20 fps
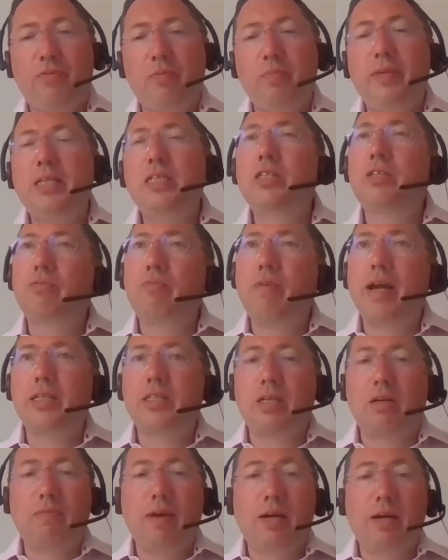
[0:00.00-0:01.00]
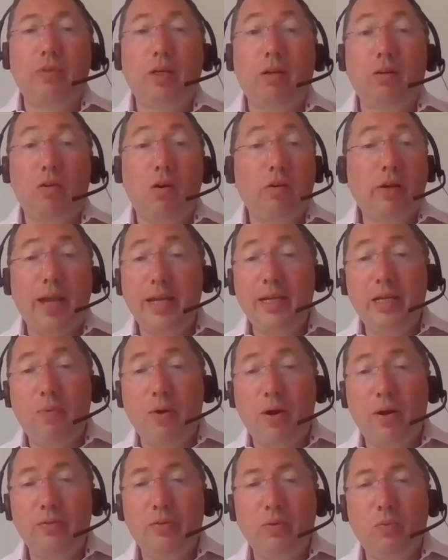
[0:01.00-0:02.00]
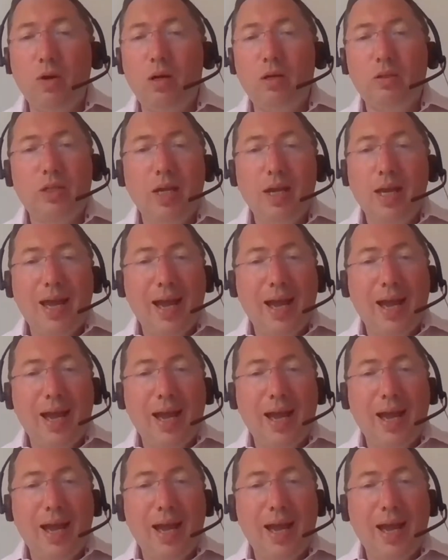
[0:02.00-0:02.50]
from these threats around the clock, anywhere in the world,